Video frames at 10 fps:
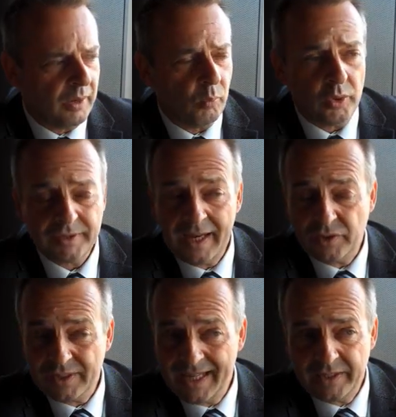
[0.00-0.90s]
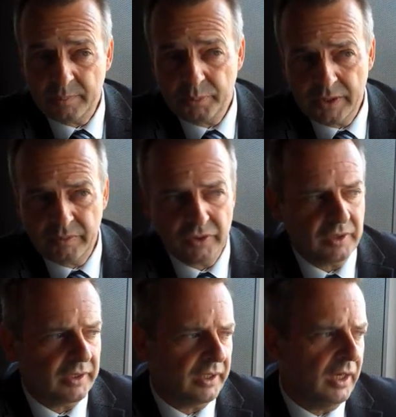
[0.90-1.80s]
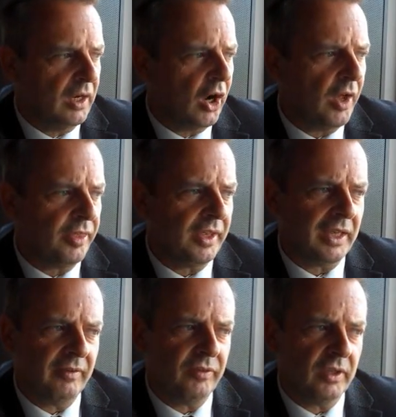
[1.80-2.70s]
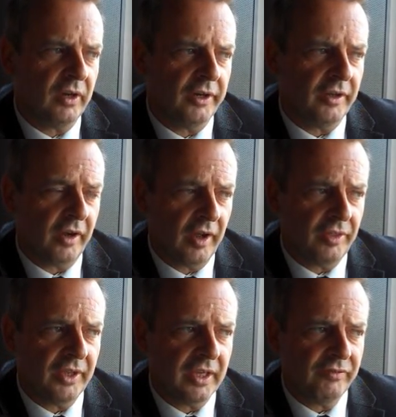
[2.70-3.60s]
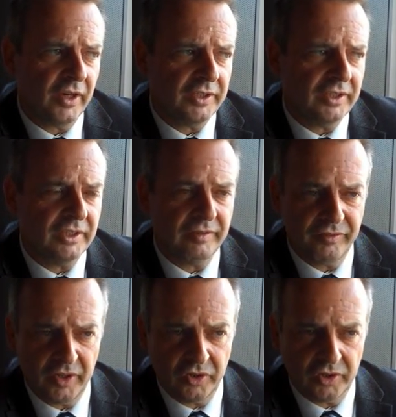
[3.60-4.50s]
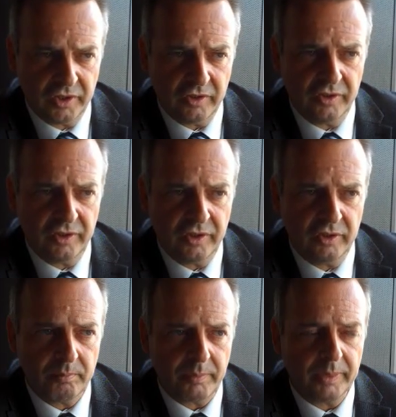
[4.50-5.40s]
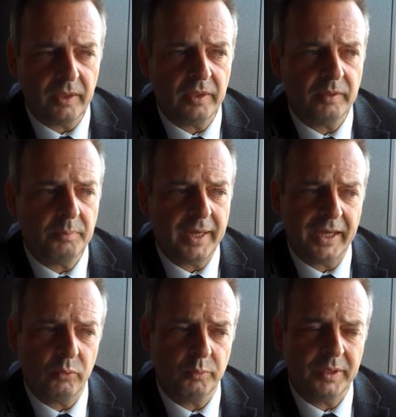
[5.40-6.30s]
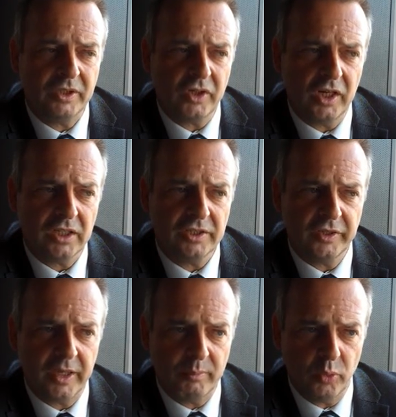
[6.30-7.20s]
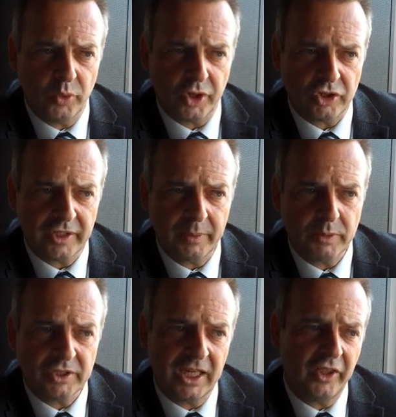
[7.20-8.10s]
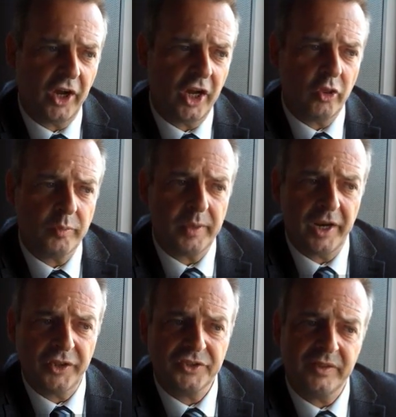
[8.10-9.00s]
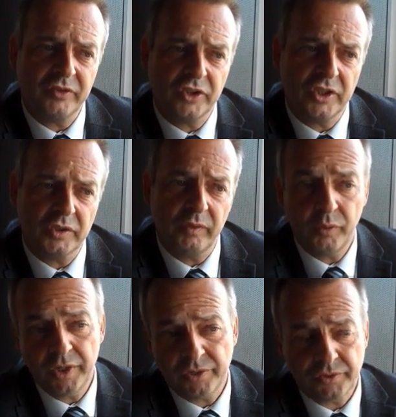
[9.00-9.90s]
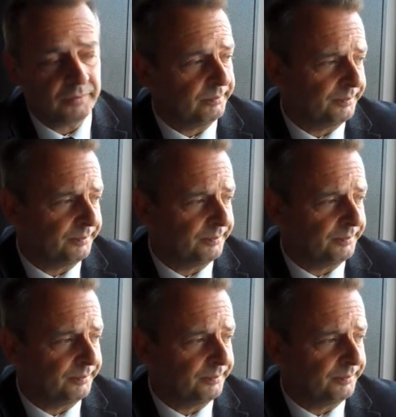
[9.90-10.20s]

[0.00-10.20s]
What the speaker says: what's outstanding previously, I think if I didn't defend it, the bank would be entitled to their mortgage, and they would say that I owe them the last 7 years of arrears,